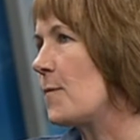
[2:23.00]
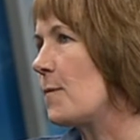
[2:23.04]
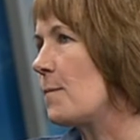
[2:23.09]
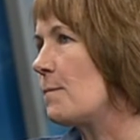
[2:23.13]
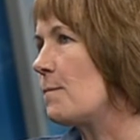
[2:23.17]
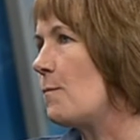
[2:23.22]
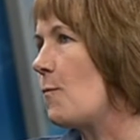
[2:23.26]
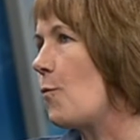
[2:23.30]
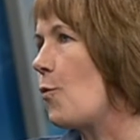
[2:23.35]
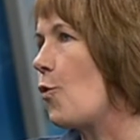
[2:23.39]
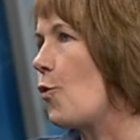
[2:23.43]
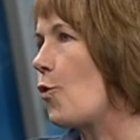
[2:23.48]

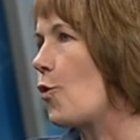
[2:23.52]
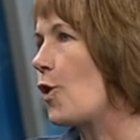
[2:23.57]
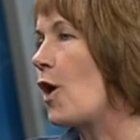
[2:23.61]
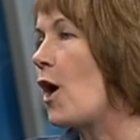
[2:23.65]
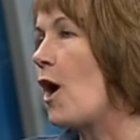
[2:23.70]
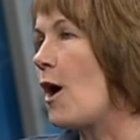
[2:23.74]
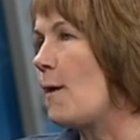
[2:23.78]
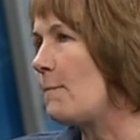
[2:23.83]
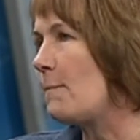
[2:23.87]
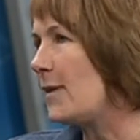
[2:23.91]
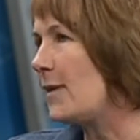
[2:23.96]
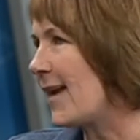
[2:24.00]
more
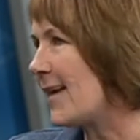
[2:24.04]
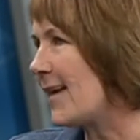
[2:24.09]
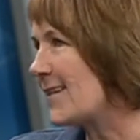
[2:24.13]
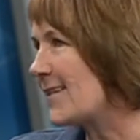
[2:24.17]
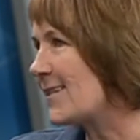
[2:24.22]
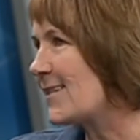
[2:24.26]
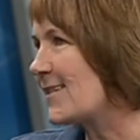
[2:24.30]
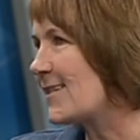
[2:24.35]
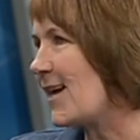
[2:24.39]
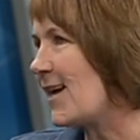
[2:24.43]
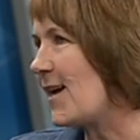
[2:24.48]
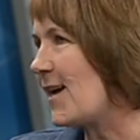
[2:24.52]

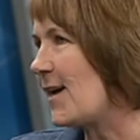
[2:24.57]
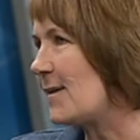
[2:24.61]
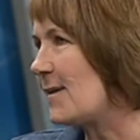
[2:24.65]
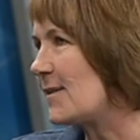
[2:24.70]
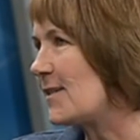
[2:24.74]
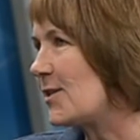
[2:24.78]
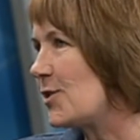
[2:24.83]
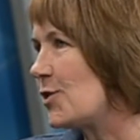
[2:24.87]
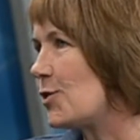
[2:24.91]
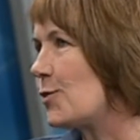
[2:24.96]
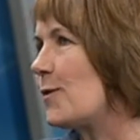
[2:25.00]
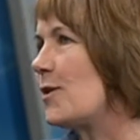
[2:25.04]
complex
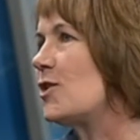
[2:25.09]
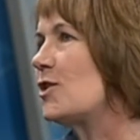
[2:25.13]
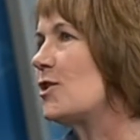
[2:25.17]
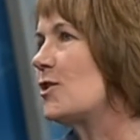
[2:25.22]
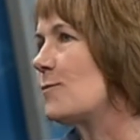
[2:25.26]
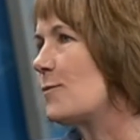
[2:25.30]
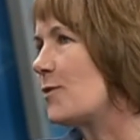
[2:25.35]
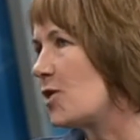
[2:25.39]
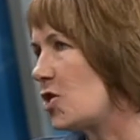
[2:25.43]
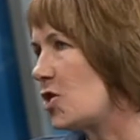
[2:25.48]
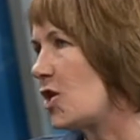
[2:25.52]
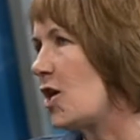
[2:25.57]
situations
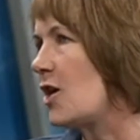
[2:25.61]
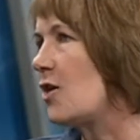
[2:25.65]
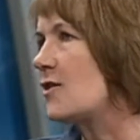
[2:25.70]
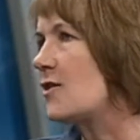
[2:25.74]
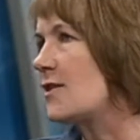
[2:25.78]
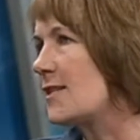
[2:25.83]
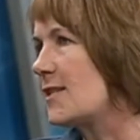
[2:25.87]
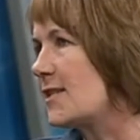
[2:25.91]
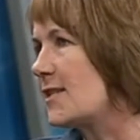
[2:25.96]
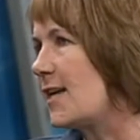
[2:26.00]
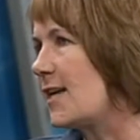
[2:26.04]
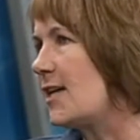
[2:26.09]
with shares
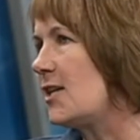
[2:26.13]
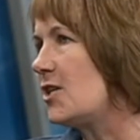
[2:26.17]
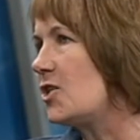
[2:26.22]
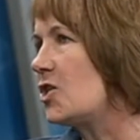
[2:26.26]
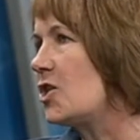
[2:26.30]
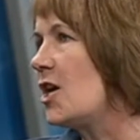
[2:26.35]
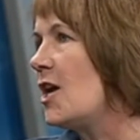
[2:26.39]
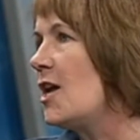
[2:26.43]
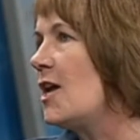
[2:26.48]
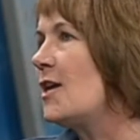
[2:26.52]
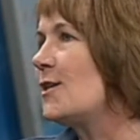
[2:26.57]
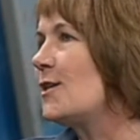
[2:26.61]
and such.
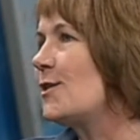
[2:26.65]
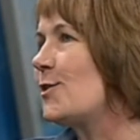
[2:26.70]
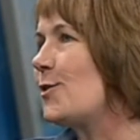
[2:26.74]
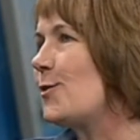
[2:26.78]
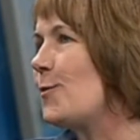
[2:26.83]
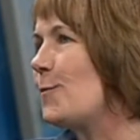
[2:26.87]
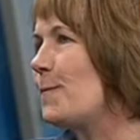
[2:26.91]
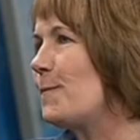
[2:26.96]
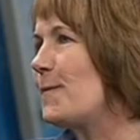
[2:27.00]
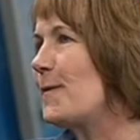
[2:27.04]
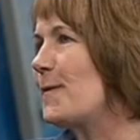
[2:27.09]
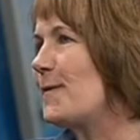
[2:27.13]
Okay.
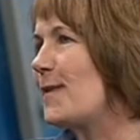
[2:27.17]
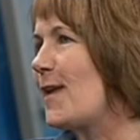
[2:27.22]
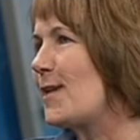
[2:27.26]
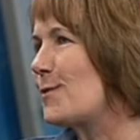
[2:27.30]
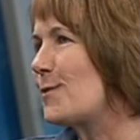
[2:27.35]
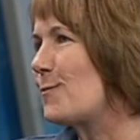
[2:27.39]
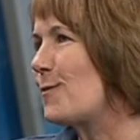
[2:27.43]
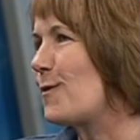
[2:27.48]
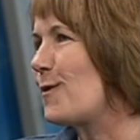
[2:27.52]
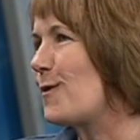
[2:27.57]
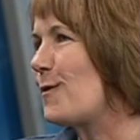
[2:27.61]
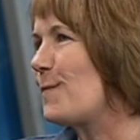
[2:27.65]
So
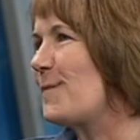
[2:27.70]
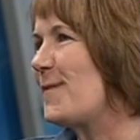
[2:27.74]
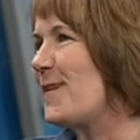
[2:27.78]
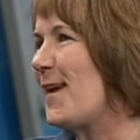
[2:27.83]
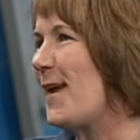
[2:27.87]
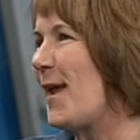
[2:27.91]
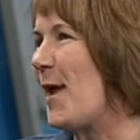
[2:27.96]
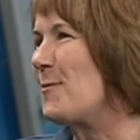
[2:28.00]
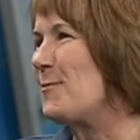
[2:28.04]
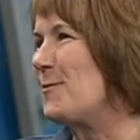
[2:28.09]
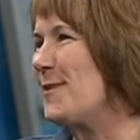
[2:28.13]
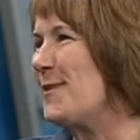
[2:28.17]
that's where the
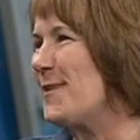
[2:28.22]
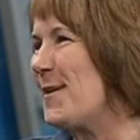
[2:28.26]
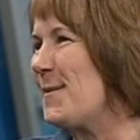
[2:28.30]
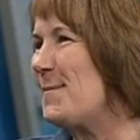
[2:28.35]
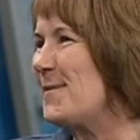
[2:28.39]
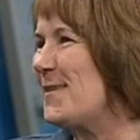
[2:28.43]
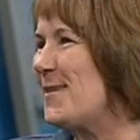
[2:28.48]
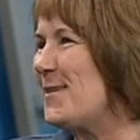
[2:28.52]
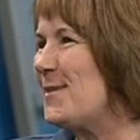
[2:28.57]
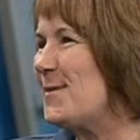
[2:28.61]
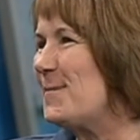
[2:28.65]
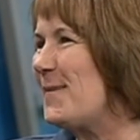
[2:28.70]
accountant
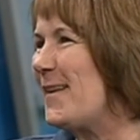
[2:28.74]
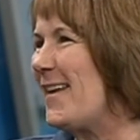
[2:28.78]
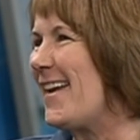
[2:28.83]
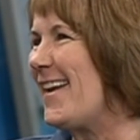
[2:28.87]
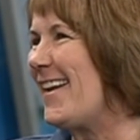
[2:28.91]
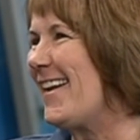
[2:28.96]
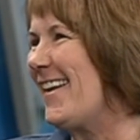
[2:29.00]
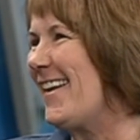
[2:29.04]
comes into play.